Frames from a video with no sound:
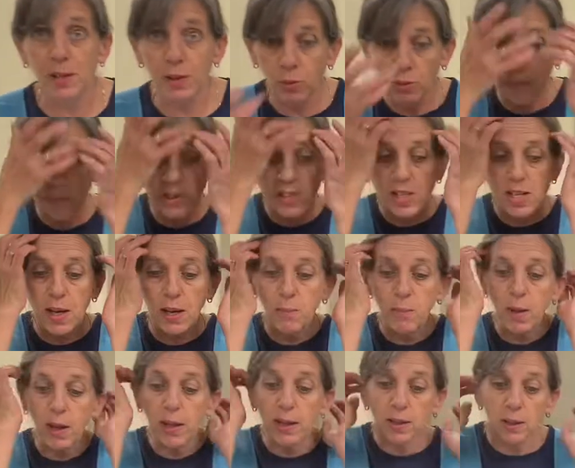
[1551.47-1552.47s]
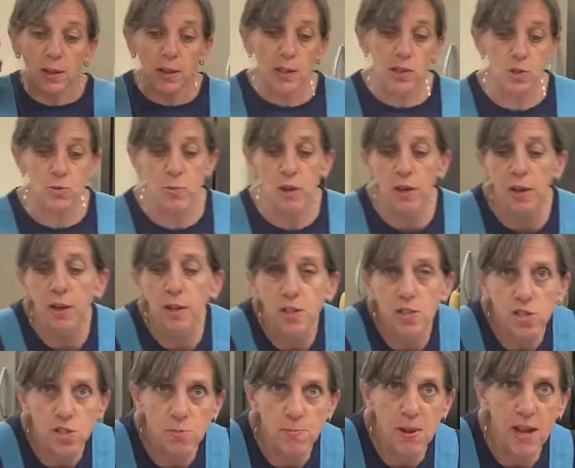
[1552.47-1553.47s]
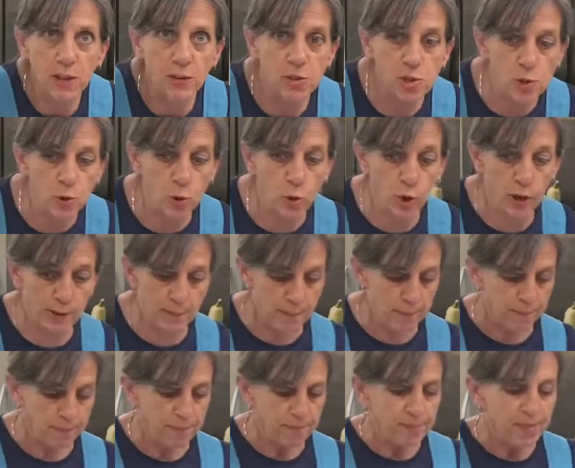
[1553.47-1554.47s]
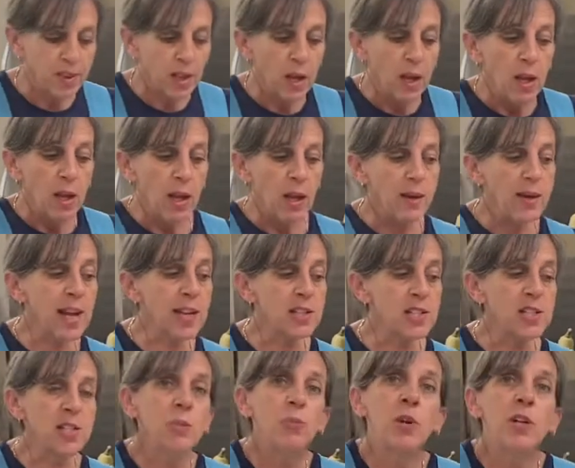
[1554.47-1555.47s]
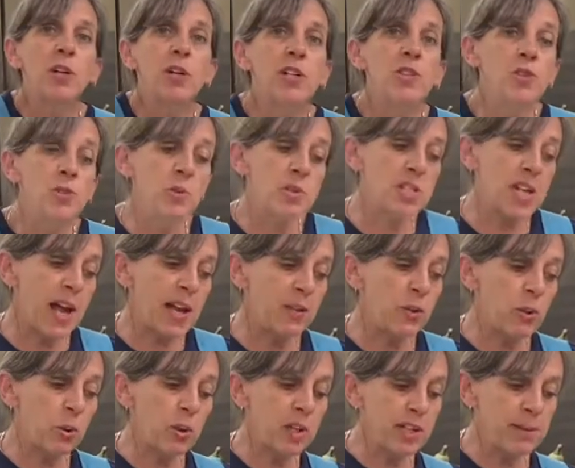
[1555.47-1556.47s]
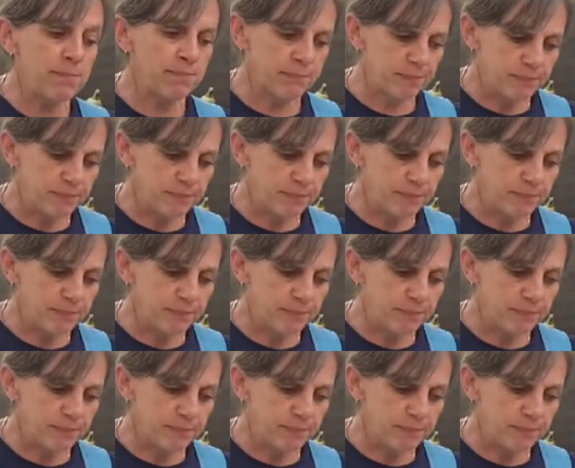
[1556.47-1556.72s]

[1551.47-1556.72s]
You would be saying, my gosh, Mara, it smells good. Next thing we're gonna do is add cream.